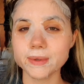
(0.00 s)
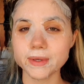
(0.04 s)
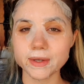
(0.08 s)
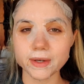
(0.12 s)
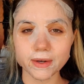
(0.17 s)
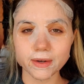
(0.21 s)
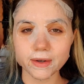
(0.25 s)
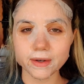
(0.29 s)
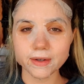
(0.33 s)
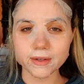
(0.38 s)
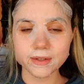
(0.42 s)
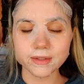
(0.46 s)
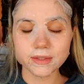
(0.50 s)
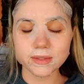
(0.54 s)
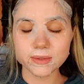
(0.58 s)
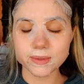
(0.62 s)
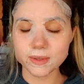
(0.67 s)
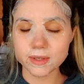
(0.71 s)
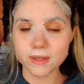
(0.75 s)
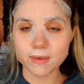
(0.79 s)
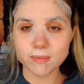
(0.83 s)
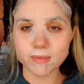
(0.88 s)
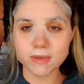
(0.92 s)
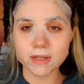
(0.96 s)
we are
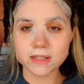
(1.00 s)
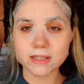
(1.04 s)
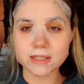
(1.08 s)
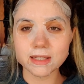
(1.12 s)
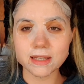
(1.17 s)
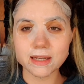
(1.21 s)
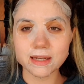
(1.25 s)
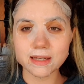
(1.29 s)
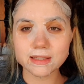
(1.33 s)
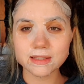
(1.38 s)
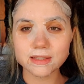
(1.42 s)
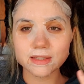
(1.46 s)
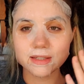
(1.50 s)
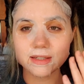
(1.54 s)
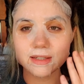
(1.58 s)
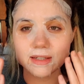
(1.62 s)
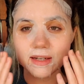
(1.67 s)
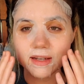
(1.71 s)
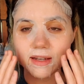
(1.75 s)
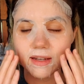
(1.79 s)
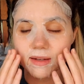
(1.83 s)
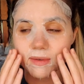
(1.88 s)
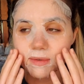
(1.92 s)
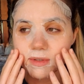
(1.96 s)
20 minutes
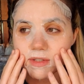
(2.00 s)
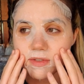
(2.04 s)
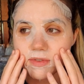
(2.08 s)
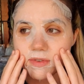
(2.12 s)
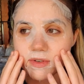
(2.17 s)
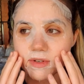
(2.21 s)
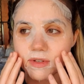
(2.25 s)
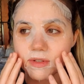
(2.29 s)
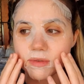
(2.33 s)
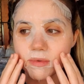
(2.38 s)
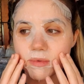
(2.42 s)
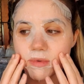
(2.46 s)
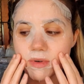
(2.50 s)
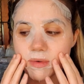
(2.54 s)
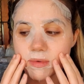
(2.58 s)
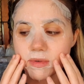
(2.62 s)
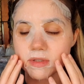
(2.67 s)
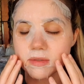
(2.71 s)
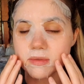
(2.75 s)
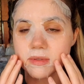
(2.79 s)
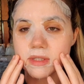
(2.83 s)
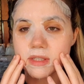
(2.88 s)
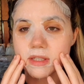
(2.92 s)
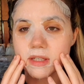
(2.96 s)
later. It was first warm
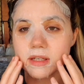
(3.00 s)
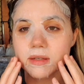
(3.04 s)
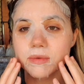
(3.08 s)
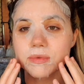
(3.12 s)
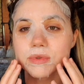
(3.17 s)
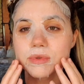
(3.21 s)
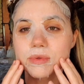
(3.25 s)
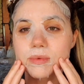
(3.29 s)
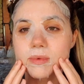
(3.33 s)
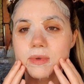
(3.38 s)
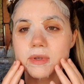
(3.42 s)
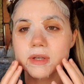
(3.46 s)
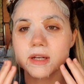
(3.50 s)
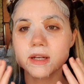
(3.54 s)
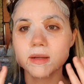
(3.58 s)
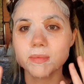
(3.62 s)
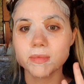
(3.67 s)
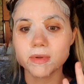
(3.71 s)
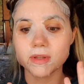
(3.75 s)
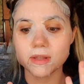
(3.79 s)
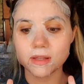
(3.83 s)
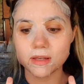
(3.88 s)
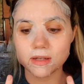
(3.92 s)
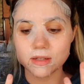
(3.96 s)
because my skin was warming
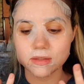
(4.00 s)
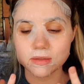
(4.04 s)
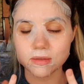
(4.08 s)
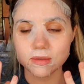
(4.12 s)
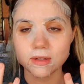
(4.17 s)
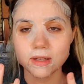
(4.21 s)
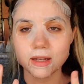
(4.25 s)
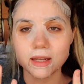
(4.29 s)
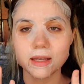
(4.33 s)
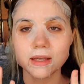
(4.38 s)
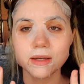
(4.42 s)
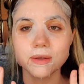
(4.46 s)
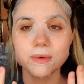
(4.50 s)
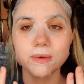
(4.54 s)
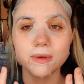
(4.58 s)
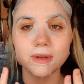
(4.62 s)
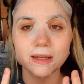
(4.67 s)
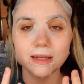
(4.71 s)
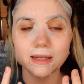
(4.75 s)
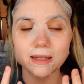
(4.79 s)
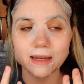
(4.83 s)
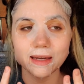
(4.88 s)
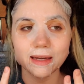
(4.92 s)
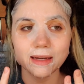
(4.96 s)
up and then it started like
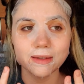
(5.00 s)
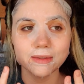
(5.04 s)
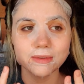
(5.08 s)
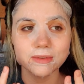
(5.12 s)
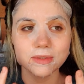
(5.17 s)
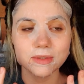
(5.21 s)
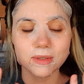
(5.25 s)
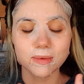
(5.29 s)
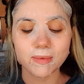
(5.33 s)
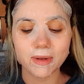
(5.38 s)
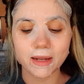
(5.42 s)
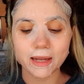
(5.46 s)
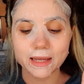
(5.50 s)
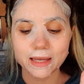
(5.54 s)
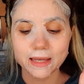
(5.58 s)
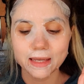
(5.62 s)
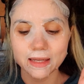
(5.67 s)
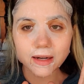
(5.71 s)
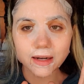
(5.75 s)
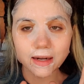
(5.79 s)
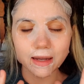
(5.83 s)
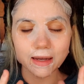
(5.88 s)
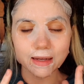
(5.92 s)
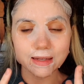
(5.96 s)
cooling down. So I'm
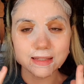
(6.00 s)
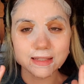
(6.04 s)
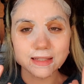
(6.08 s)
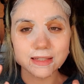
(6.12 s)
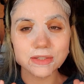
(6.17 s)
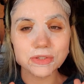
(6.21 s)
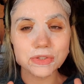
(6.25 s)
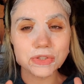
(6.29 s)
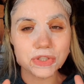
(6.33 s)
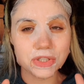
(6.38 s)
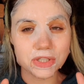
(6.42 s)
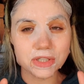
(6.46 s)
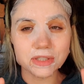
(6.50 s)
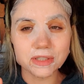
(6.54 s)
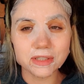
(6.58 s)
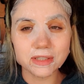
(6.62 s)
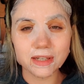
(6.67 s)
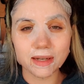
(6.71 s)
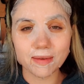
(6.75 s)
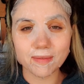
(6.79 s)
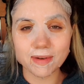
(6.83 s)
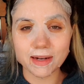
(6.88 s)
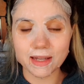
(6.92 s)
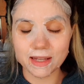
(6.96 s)
like nice and
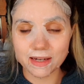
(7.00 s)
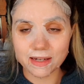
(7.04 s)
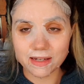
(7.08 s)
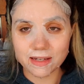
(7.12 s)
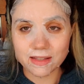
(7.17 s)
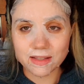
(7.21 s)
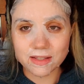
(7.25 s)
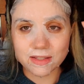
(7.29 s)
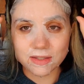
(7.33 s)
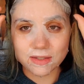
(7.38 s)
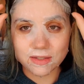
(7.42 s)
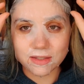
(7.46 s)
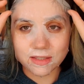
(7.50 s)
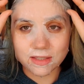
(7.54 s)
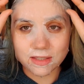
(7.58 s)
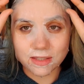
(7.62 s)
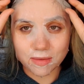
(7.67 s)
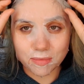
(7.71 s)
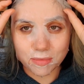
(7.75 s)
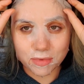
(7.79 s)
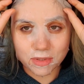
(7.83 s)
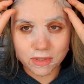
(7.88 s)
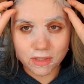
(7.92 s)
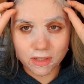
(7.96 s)
chilled. I'm glad I did this on a
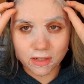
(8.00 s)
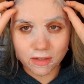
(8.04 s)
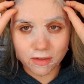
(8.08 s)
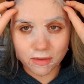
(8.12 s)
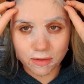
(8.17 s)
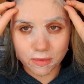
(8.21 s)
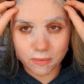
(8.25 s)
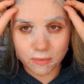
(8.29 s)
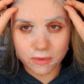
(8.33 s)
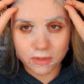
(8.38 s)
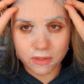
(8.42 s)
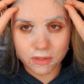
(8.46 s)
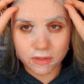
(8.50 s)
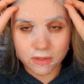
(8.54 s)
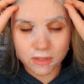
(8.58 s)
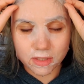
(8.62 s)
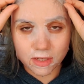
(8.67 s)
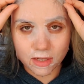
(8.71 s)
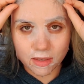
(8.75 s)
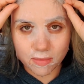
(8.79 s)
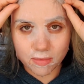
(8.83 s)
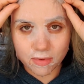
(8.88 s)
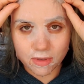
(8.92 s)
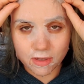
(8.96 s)
summer's day, not a winter's
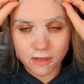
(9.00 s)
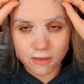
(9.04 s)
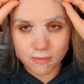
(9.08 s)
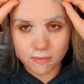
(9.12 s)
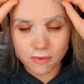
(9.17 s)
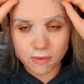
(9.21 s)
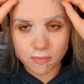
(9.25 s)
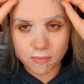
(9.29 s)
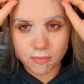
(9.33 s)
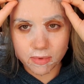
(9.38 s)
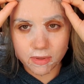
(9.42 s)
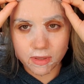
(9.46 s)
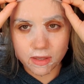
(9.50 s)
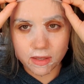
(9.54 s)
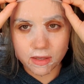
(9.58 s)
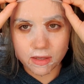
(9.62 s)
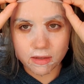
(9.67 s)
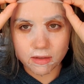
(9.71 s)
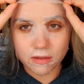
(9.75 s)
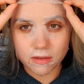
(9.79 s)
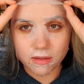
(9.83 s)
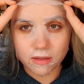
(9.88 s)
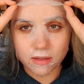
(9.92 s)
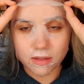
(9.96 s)
day, but let me
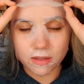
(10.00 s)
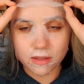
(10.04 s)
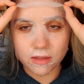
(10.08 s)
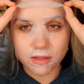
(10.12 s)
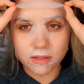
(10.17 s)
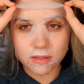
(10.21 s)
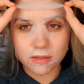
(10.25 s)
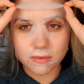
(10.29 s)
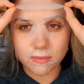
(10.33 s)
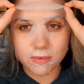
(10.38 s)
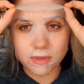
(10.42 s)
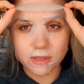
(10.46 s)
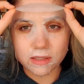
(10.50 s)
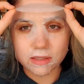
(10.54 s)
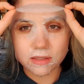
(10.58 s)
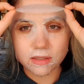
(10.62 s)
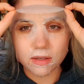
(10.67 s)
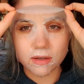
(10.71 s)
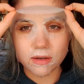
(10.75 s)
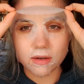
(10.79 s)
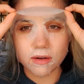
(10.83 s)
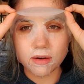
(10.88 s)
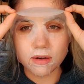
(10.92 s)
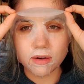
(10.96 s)
peel this
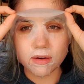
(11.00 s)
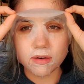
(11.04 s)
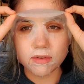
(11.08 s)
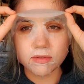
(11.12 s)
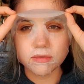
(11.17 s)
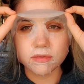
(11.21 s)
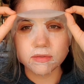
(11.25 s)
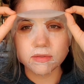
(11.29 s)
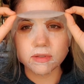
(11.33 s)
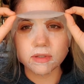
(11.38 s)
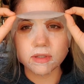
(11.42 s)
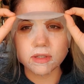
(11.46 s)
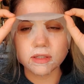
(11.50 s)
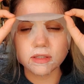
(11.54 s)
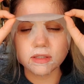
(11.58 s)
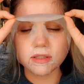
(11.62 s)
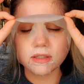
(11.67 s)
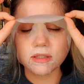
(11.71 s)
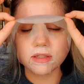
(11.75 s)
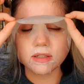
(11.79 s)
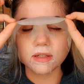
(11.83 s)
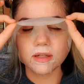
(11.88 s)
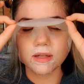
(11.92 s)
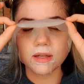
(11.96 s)
mask off. It
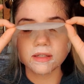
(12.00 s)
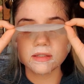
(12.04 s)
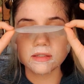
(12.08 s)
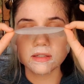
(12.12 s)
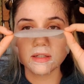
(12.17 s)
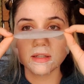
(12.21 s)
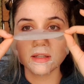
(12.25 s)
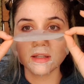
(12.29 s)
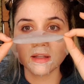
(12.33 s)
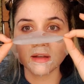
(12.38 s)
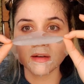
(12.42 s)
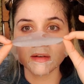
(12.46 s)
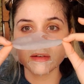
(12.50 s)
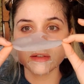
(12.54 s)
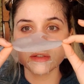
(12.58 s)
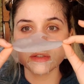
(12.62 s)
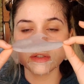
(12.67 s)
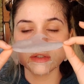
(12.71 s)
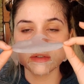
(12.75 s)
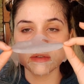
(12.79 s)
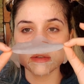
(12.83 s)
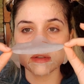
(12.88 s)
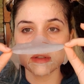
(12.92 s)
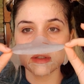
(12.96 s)
still has a lot of
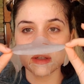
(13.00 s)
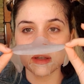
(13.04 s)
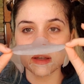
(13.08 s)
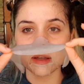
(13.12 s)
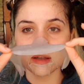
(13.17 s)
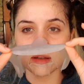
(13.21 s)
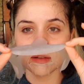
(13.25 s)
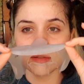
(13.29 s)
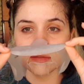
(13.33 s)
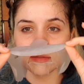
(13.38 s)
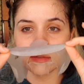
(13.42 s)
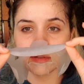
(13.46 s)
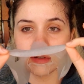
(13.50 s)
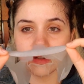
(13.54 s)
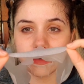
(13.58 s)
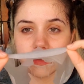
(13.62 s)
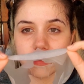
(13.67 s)
juice to give.